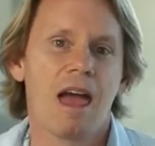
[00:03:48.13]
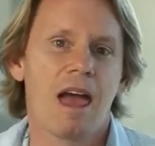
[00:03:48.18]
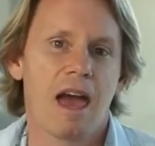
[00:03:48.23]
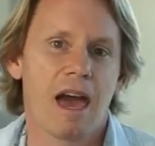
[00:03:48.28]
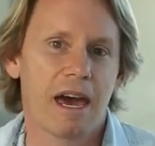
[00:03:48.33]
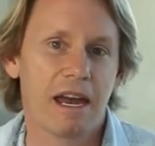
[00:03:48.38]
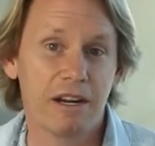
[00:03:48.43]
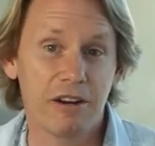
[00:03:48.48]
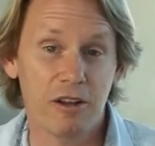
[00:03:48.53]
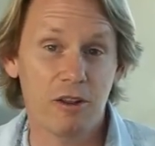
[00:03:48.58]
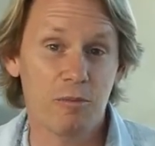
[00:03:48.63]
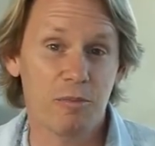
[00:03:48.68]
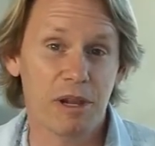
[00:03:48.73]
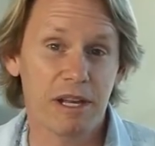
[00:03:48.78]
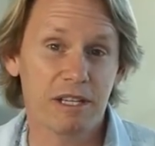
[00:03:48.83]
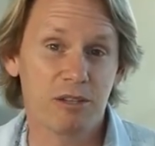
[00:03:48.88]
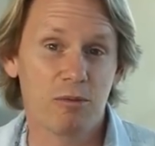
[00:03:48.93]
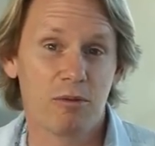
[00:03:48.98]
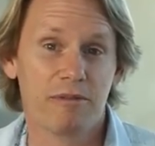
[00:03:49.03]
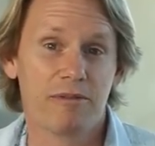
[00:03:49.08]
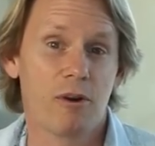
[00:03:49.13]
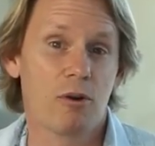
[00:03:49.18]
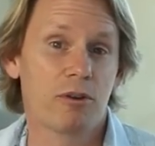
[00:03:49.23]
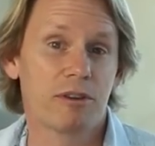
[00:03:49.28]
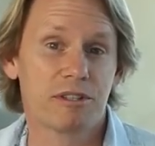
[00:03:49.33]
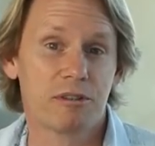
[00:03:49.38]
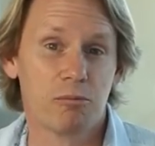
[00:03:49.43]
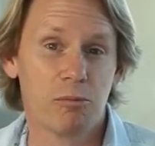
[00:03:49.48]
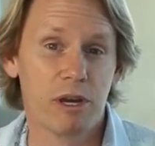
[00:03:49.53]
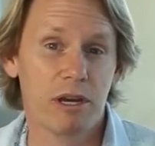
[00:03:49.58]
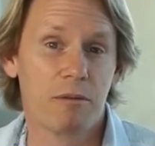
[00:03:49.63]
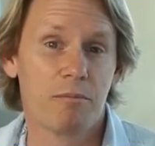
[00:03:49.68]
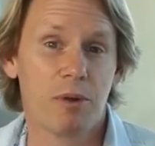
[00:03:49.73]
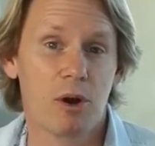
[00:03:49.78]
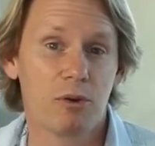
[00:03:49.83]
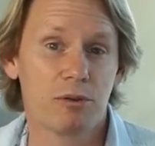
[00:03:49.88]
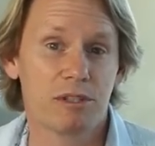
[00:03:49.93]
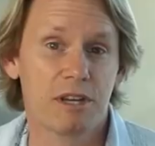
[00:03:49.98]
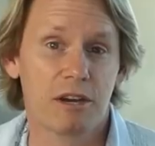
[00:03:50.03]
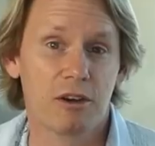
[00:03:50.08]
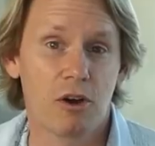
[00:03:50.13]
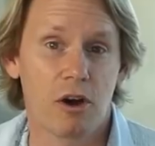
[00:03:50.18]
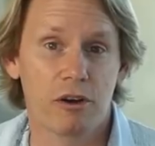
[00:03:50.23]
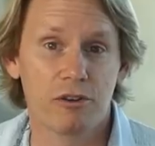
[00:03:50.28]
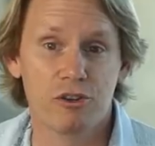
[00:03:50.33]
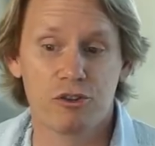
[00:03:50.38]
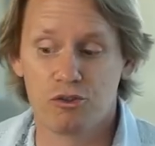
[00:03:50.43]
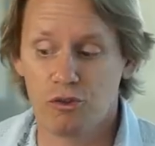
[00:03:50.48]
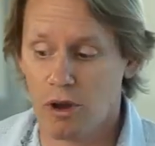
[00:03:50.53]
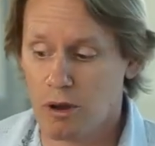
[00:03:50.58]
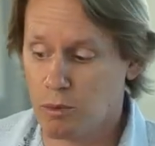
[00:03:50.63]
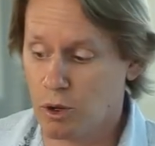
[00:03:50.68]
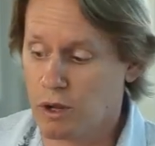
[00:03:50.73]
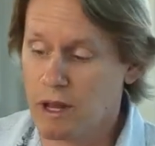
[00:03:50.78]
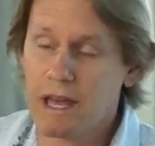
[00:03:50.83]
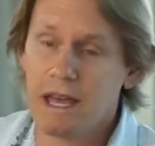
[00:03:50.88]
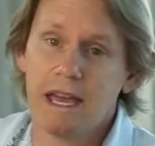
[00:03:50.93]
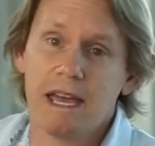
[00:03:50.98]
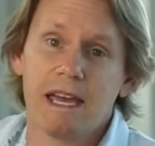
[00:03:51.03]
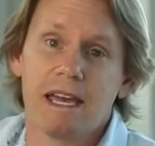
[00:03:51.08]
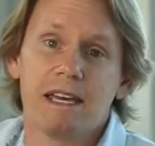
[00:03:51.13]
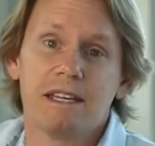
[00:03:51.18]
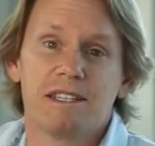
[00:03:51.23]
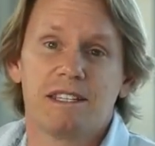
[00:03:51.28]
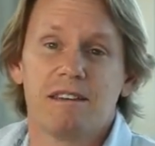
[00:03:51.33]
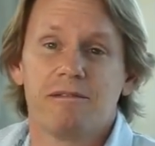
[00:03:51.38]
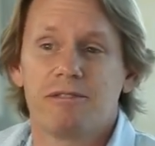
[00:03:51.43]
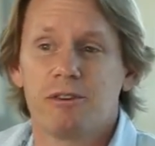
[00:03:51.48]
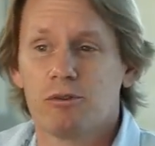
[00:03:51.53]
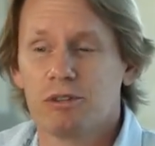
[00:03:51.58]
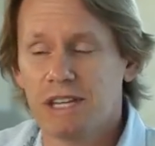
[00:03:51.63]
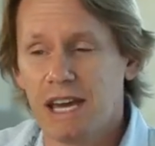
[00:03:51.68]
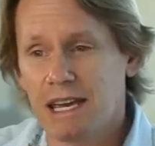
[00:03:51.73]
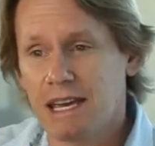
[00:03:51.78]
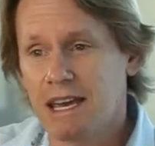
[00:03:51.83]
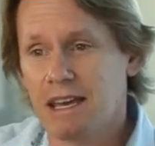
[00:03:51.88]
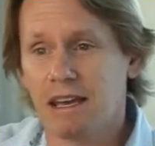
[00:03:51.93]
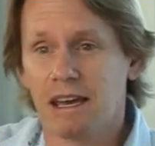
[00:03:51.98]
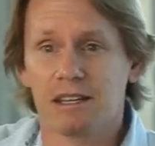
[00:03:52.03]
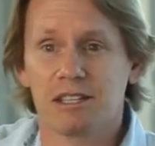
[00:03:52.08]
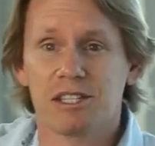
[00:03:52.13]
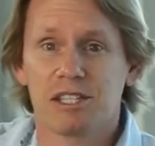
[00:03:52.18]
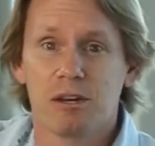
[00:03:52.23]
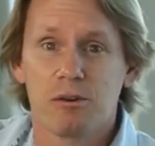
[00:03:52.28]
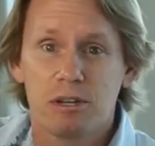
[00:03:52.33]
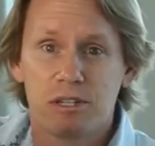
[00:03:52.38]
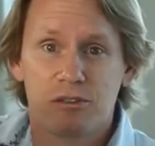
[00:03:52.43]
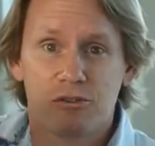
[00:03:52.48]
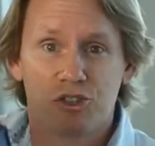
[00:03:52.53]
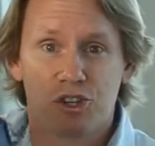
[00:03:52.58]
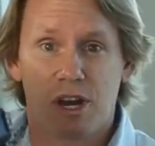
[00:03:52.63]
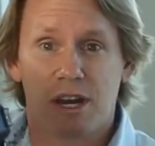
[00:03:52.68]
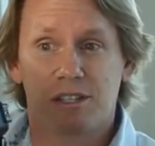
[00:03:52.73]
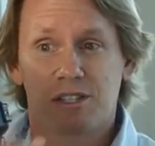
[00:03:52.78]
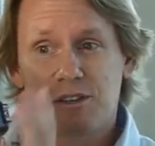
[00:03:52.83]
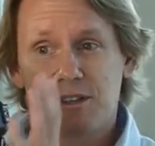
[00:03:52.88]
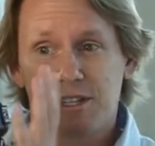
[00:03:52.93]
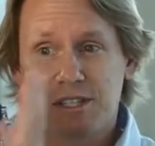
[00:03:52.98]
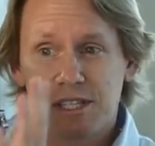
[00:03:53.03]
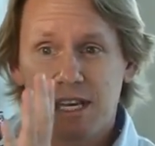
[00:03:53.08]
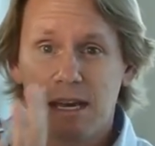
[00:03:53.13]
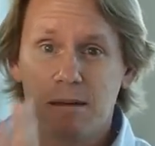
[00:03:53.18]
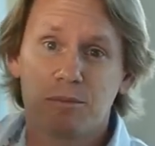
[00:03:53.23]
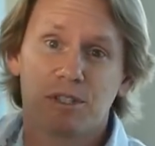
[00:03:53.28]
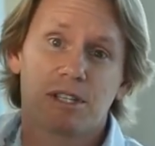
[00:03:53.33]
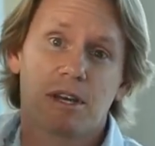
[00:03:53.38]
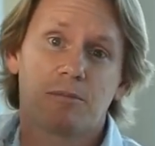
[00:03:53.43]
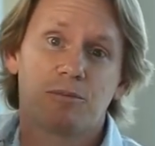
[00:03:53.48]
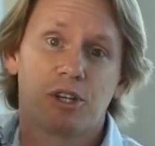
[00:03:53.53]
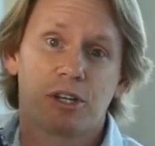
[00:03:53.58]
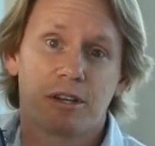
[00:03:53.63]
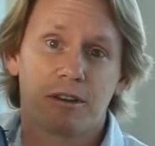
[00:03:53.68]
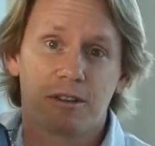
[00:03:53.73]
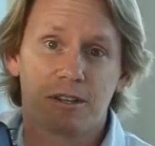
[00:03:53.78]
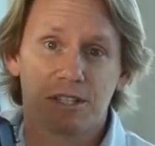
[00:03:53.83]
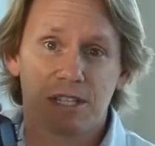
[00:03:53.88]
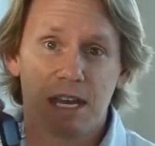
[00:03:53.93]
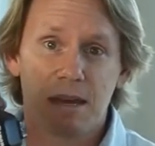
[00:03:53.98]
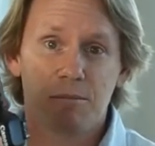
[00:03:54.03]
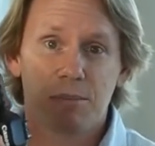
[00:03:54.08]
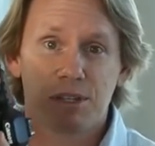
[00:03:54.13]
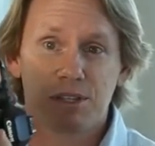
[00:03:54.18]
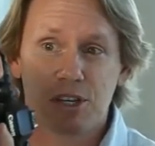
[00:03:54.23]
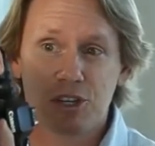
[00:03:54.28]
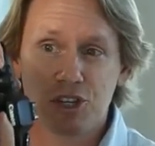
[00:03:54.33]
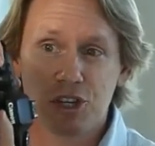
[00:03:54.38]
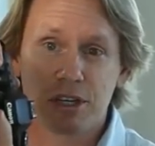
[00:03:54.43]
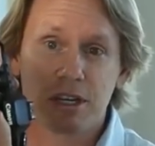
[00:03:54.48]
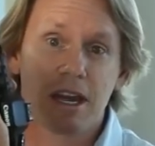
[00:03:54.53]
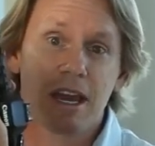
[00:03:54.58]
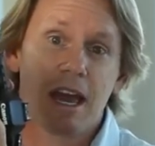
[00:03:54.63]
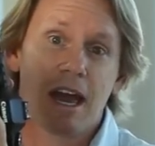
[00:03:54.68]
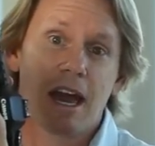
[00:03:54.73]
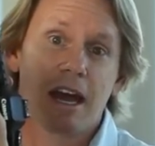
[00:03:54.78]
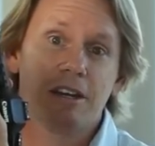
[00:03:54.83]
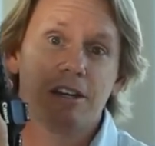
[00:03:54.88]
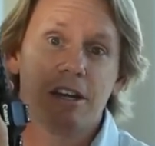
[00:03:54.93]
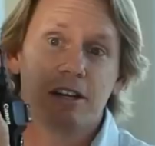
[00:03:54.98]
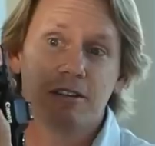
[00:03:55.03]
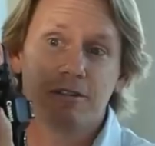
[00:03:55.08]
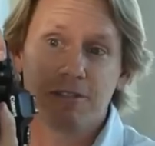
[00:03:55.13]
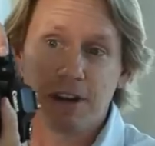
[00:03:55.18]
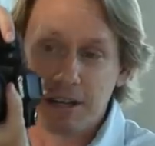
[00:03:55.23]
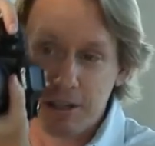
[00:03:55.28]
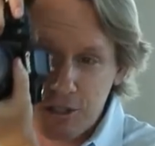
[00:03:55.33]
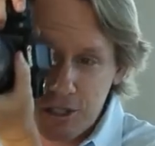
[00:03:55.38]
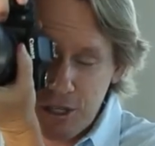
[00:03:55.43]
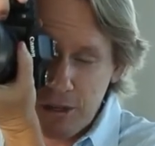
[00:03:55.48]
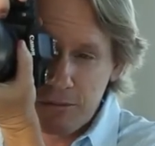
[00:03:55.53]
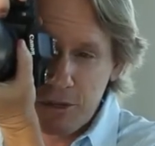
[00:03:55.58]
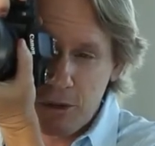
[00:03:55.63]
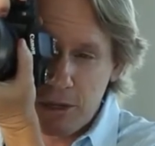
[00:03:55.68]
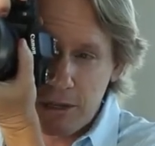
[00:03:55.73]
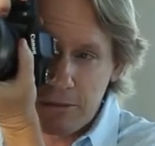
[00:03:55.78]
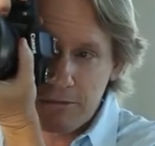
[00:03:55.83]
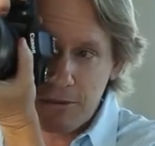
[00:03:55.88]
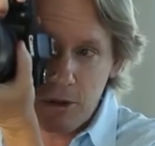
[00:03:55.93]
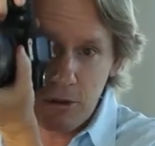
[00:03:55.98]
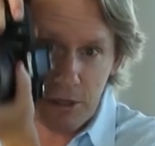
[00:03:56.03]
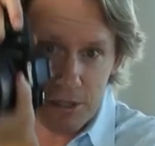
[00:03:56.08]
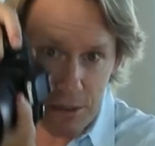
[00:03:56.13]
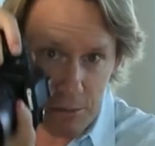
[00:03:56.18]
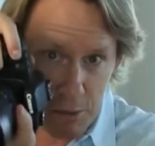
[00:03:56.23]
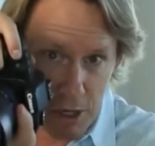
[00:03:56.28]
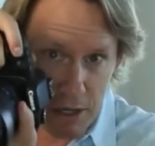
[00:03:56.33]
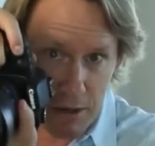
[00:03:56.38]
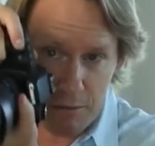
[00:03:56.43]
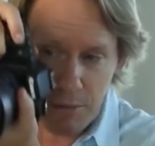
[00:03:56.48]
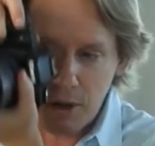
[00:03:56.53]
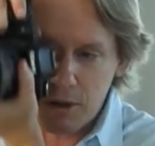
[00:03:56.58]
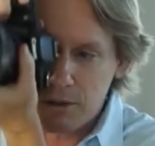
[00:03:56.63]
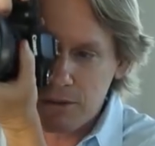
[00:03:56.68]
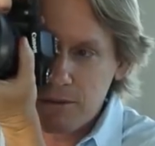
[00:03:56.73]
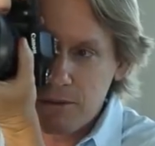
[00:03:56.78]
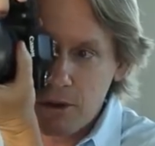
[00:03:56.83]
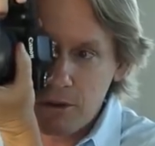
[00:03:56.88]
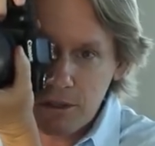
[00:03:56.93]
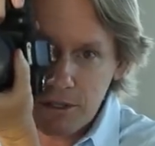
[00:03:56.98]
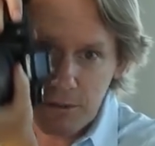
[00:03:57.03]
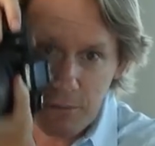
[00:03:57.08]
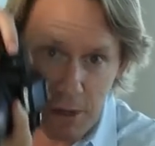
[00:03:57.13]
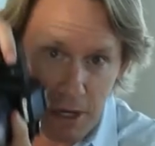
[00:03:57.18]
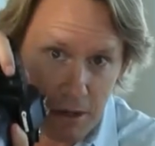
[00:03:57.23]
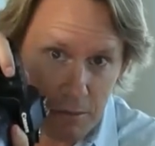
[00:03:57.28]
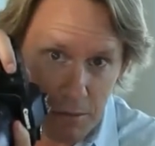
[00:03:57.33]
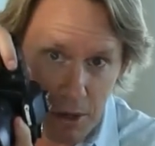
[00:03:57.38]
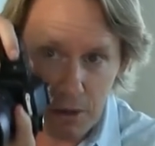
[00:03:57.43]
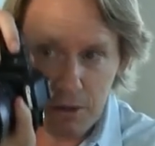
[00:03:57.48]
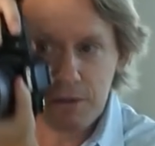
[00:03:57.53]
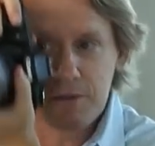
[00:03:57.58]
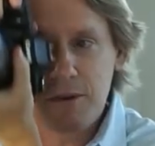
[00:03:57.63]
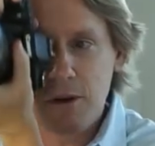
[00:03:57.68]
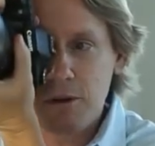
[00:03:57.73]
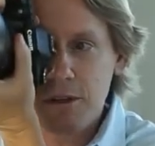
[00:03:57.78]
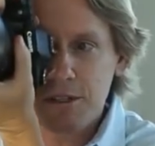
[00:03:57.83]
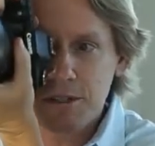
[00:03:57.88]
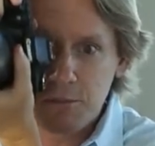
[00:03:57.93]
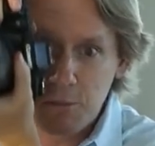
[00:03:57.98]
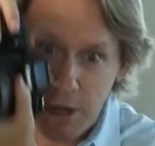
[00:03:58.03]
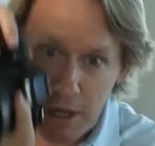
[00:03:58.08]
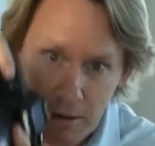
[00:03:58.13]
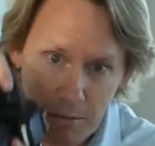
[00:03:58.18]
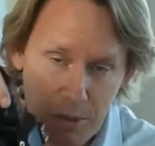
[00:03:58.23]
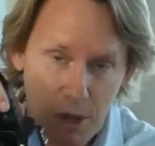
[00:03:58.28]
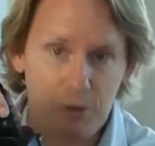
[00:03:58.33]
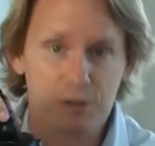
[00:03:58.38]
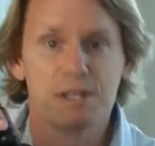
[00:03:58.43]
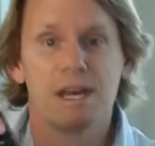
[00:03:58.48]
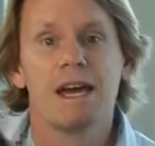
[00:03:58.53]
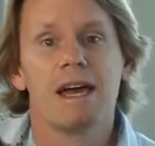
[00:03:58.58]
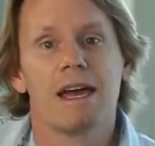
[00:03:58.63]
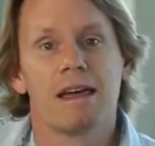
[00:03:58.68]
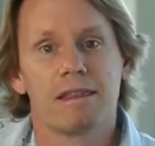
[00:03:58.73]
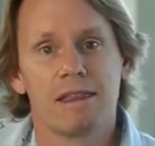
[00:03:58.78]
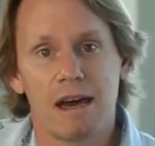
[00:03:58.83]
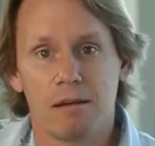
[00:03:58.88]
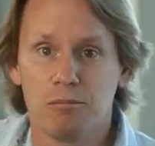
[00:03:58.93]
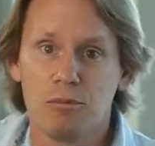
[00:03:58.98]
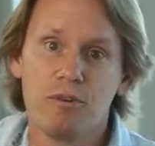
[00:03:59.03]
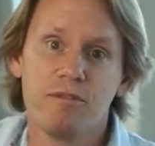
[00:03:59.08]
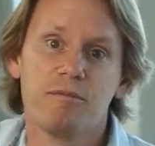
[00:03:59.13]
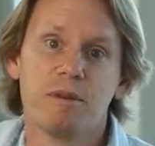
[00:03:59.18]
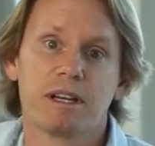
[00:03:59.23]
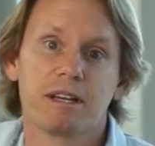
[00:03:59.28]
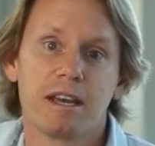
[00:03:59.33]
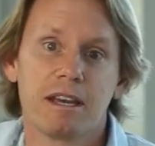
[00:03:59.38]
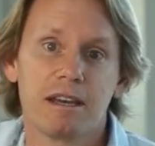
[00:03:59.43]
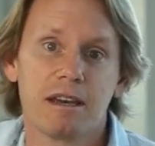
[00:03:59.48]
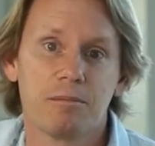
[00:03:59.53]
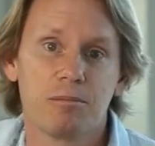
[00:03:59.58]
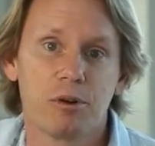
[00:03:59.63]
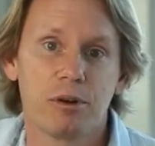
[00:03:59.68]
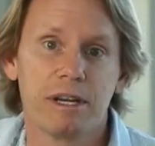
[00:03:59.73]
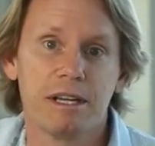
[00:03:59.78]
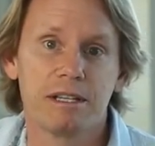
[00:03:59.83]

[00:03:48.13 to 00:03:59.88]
And another place where focus and recompose can cause you trouble is if you're taking a series of shots of the same subject in the same position, and yet you find yourself going focus and recompose, focus and recompose, focus and recompose. That movement can get pretty